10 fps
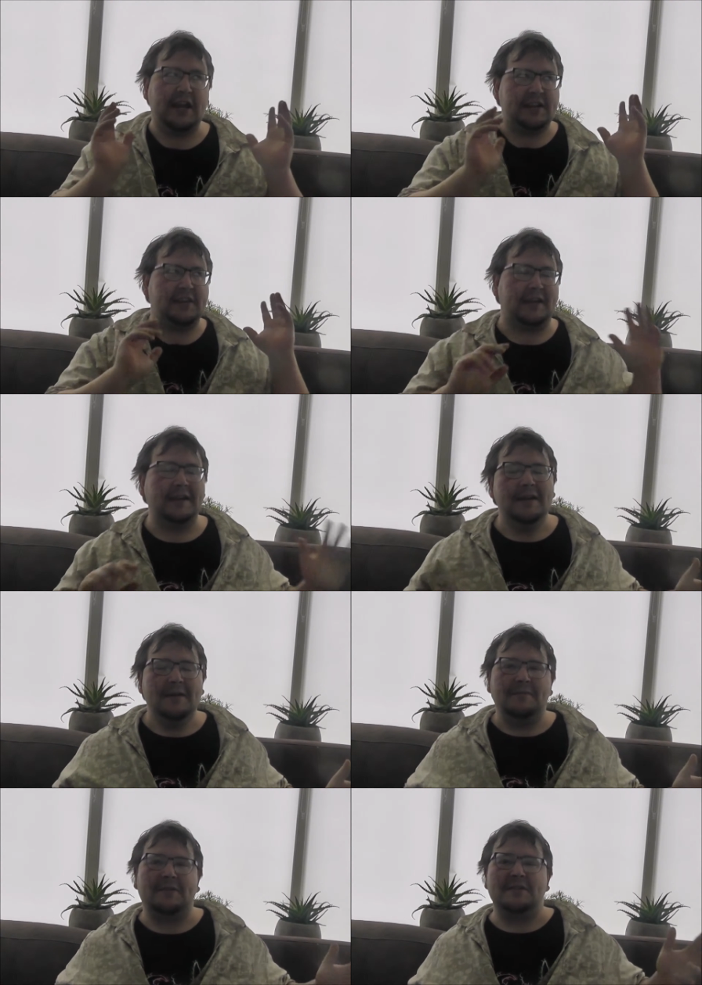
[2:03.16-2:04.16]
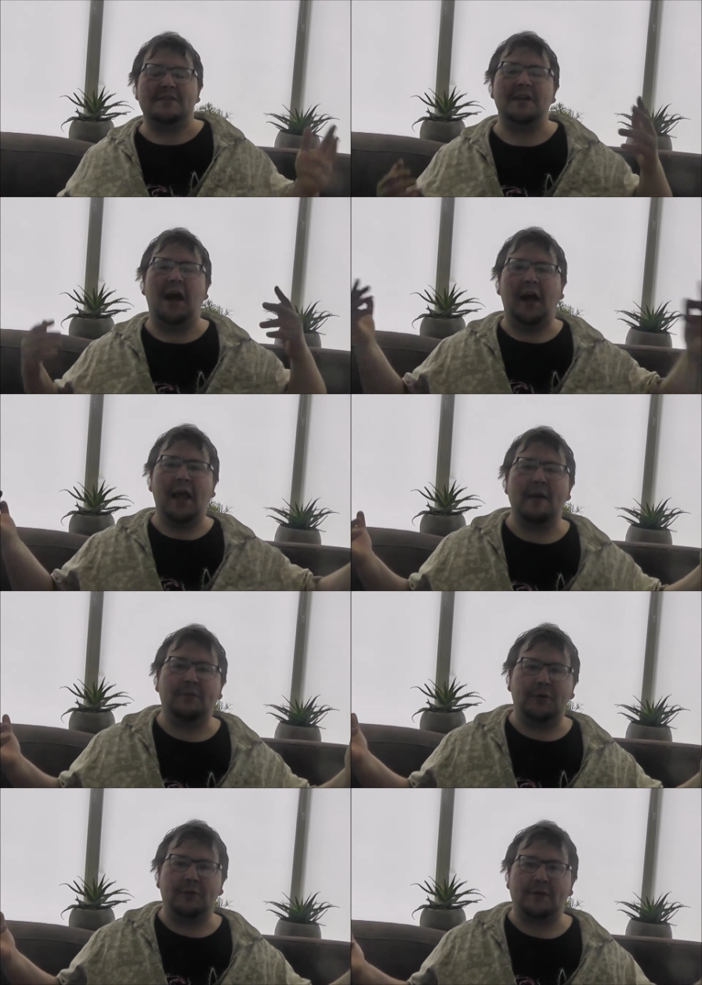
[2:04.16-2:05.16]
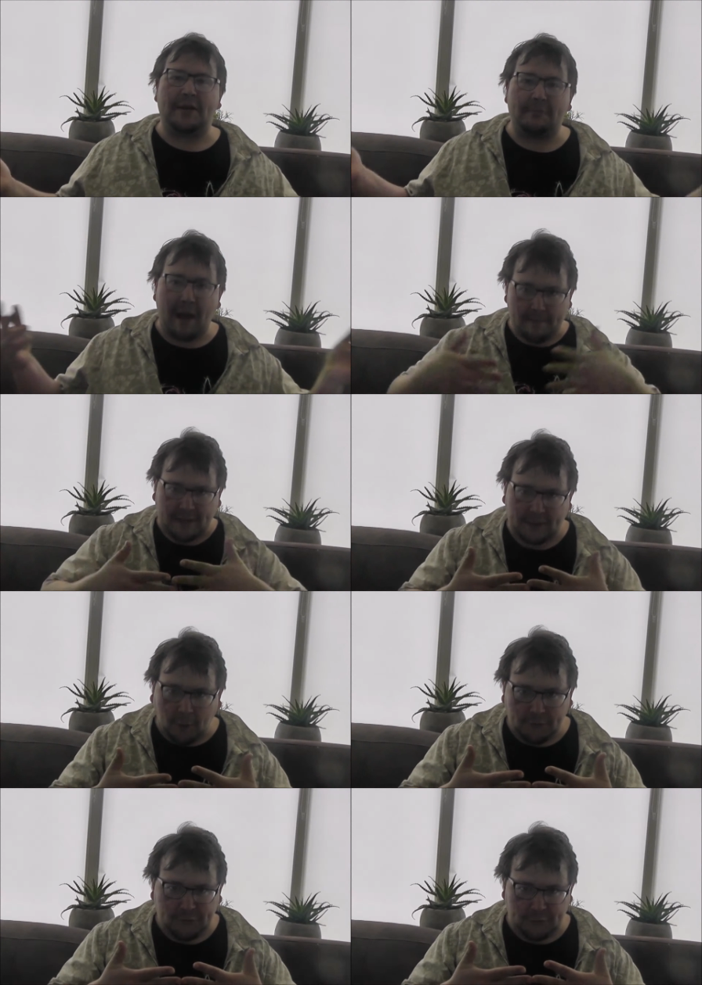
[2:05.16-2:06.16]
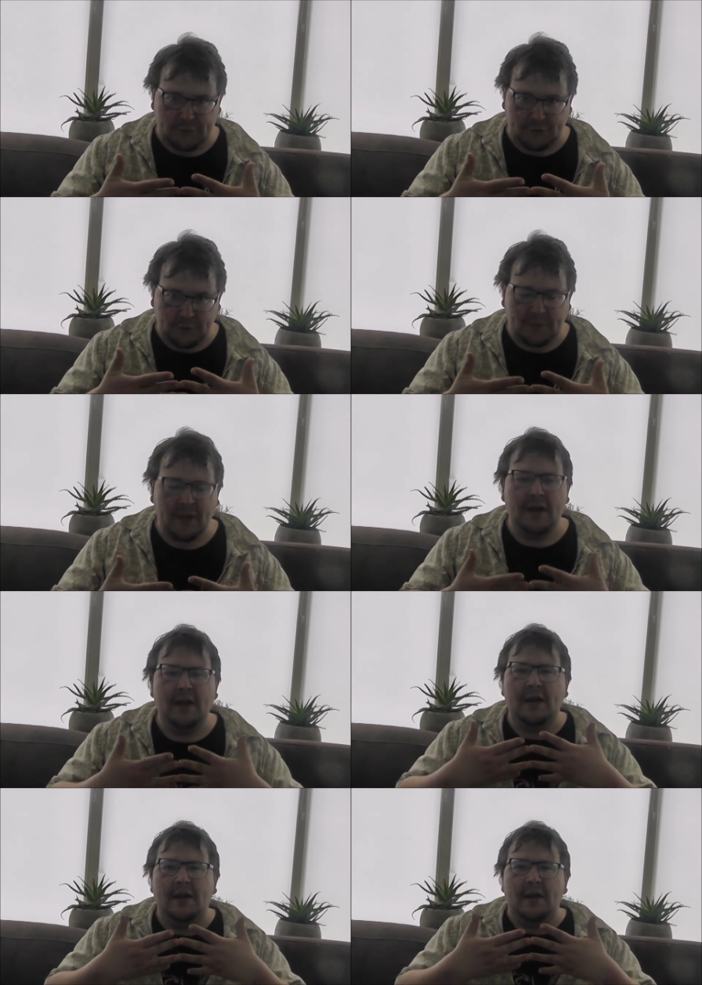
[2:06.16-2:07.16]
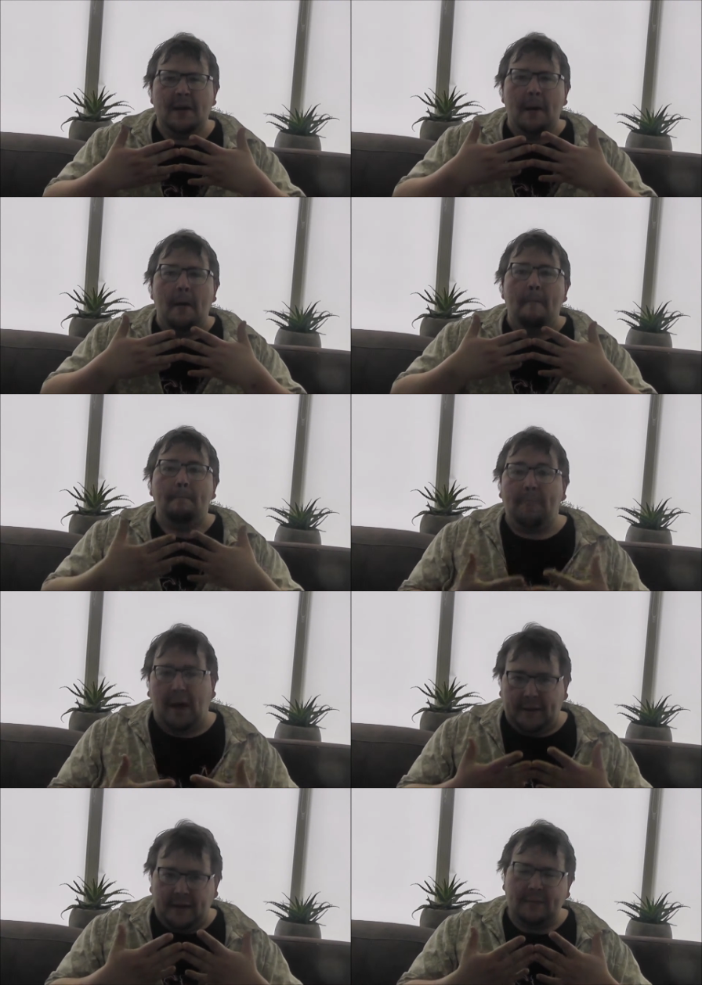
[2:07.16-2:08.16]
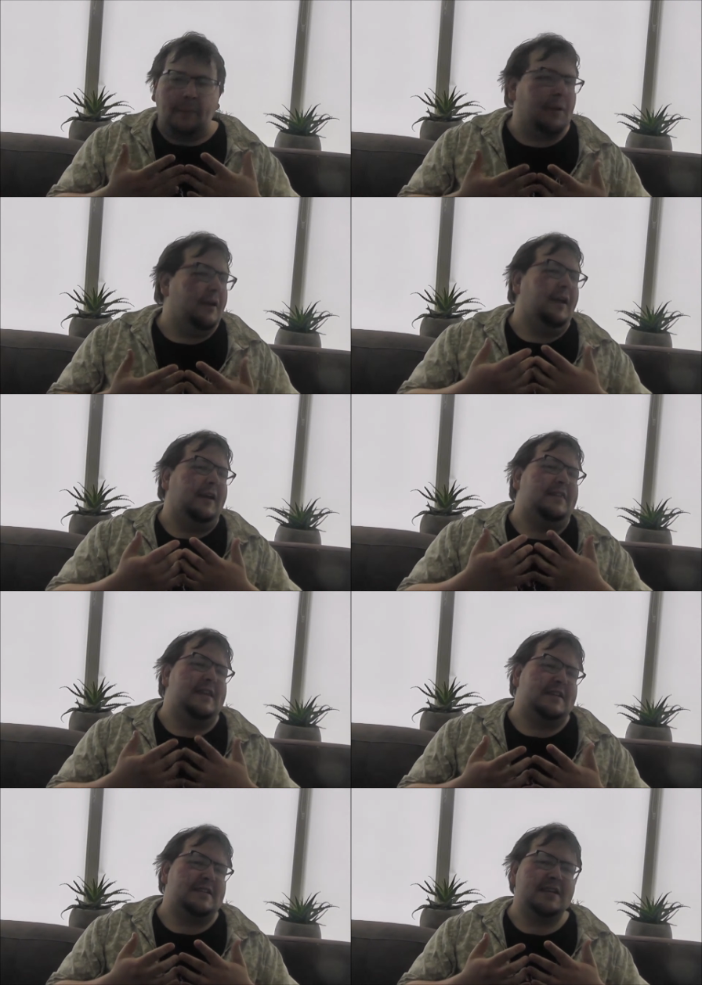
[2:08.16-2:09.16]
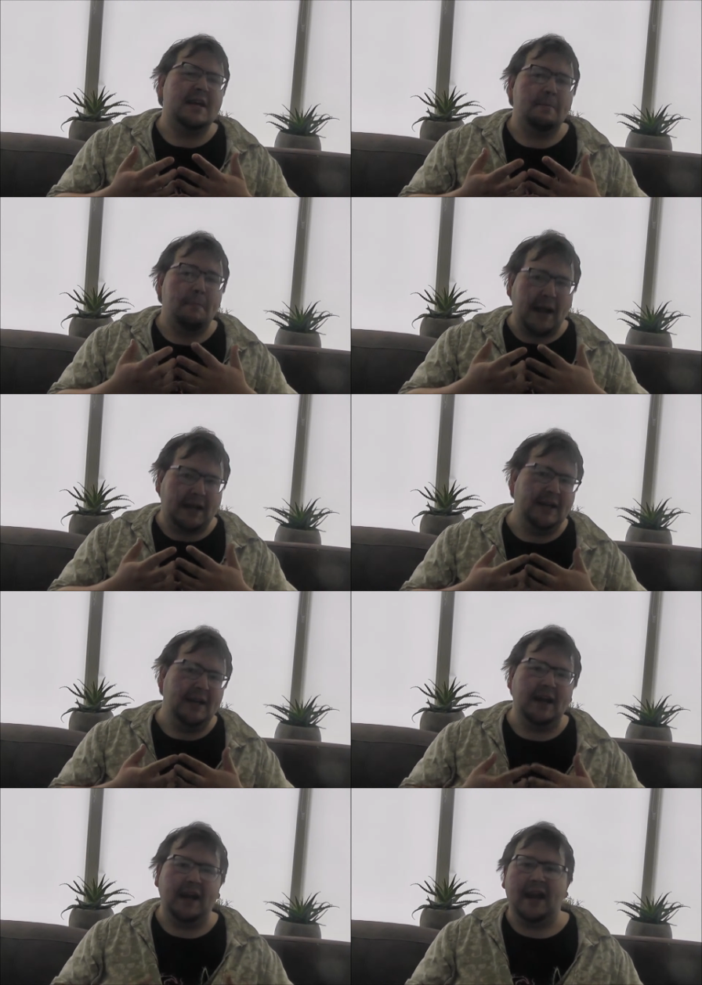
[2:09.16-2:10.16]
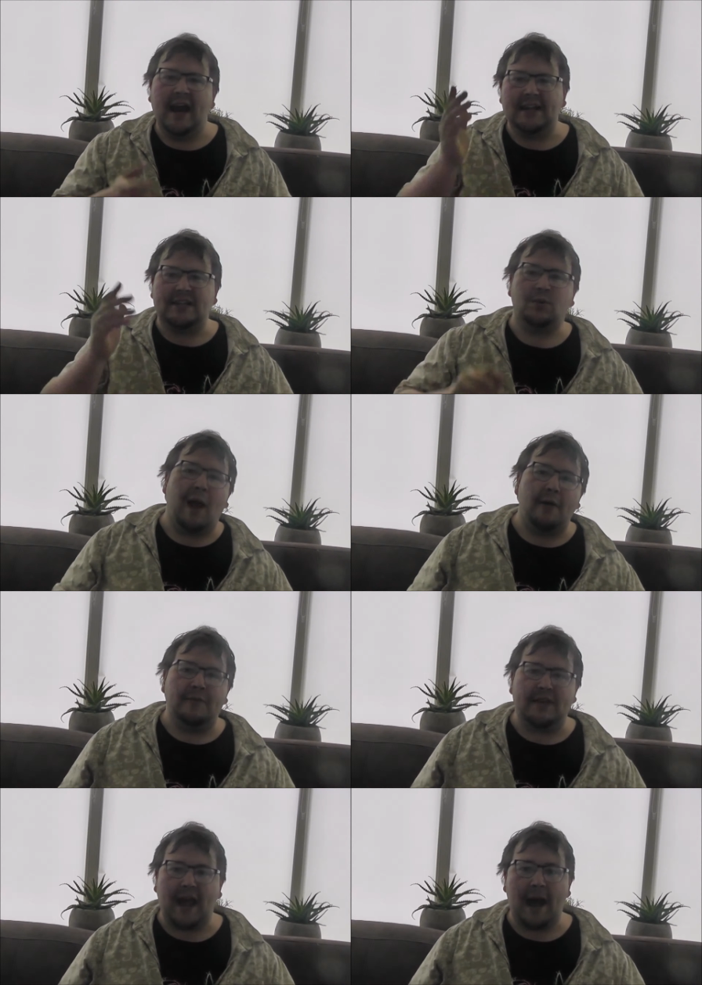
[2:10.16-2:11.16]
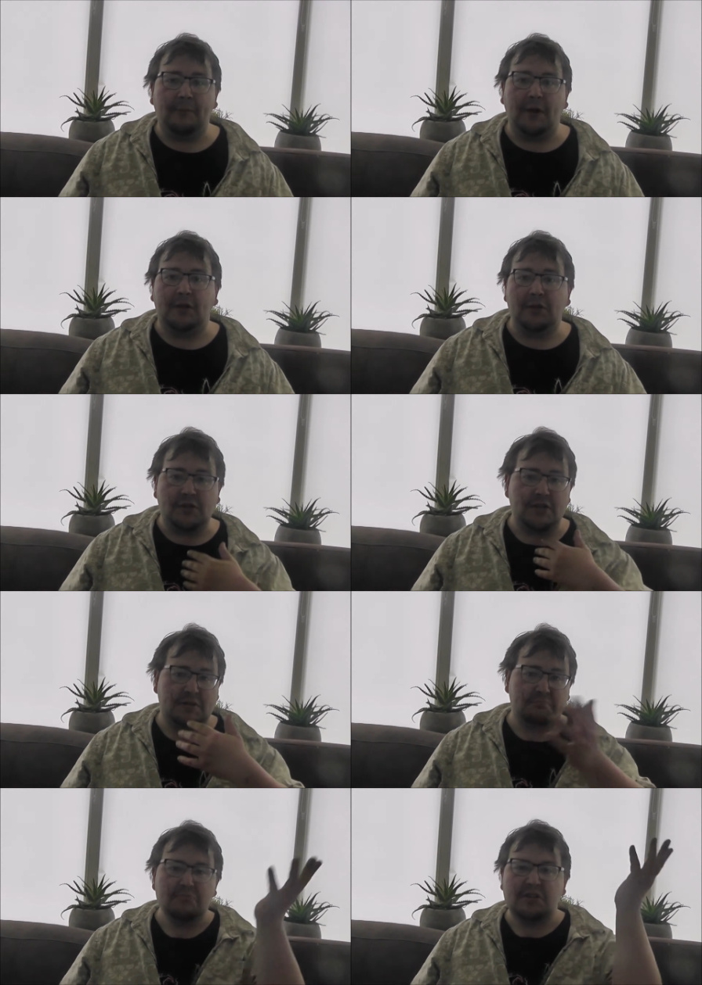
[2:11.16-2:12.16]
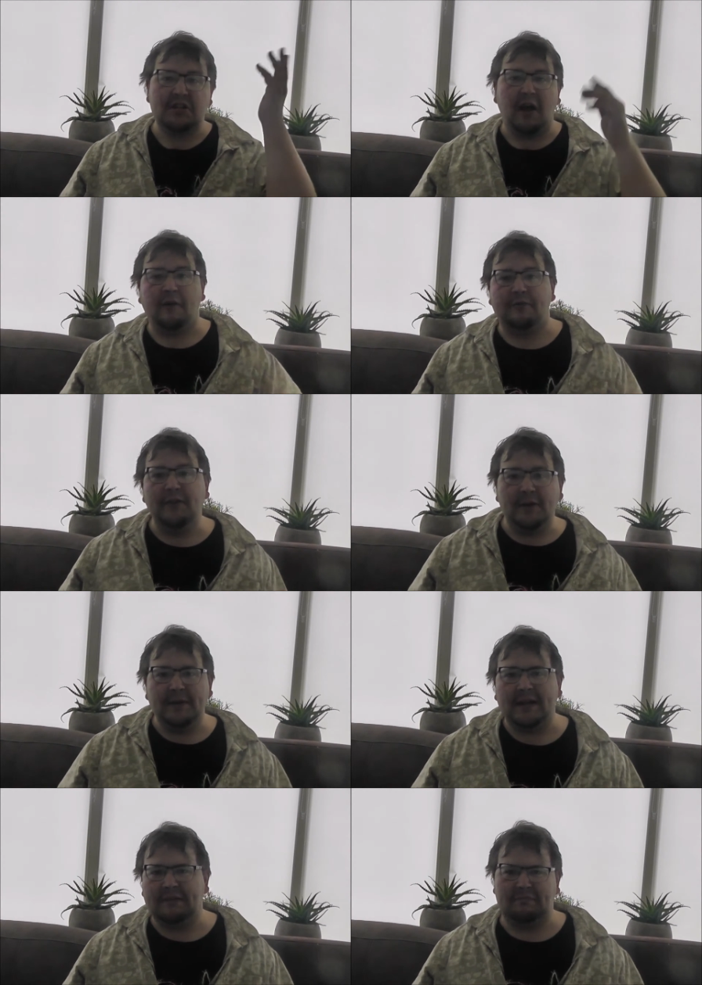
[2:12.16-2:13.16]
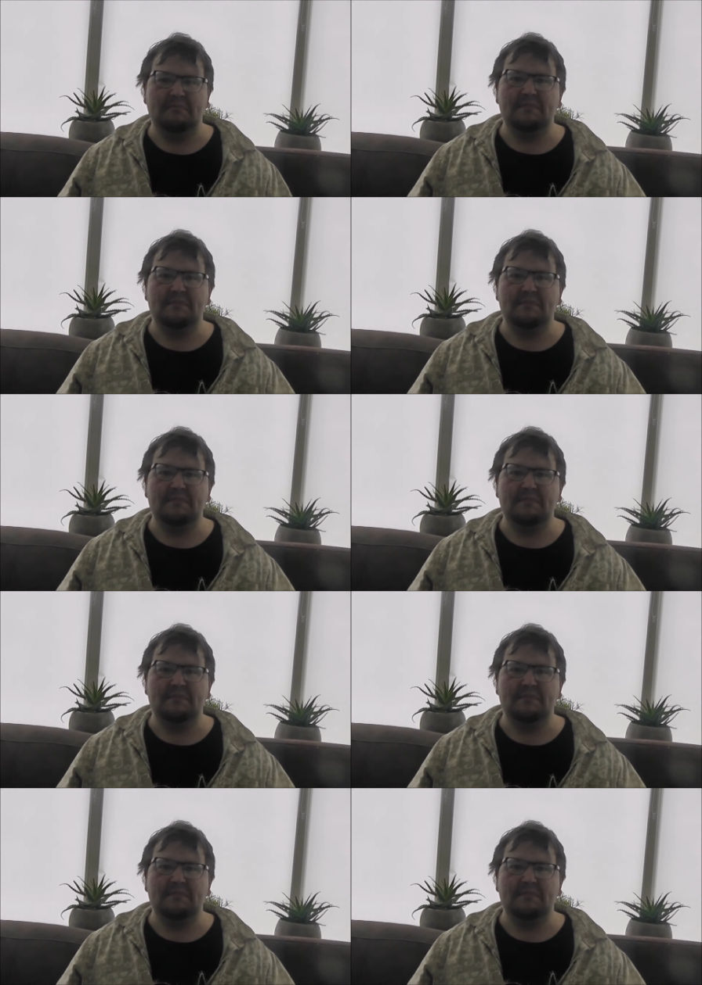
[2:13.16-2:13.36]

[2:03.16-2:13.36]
anything because I am currently rambling on YouTube. But let me put it like this, back in the day, any twat with a camera could just start filming,